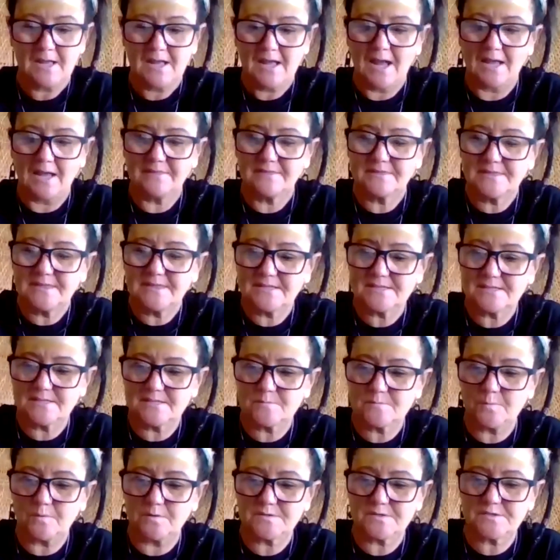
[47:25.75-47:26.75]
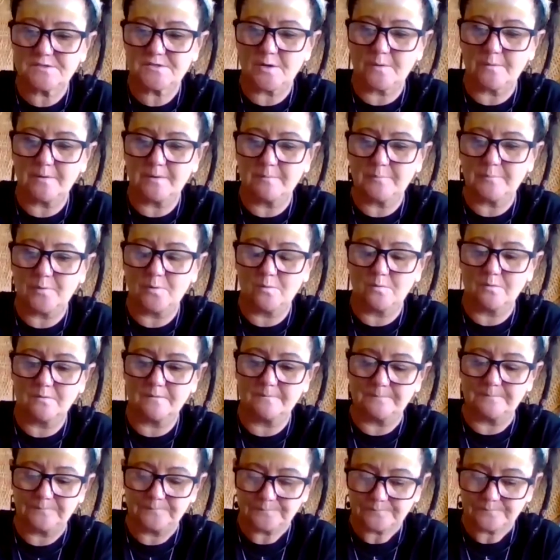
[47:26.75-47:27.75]
and this is what's so
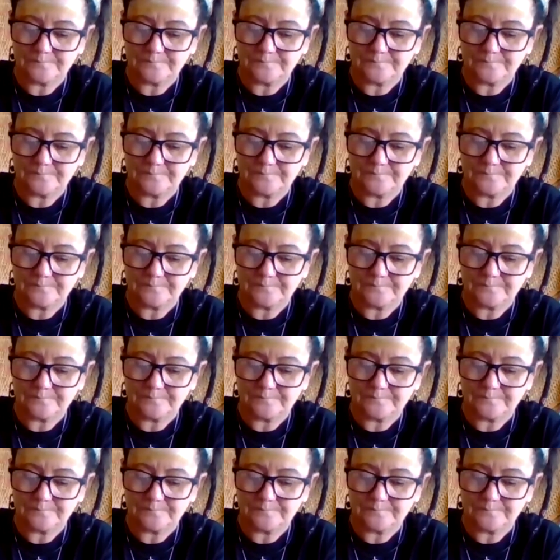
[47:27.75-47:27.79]
important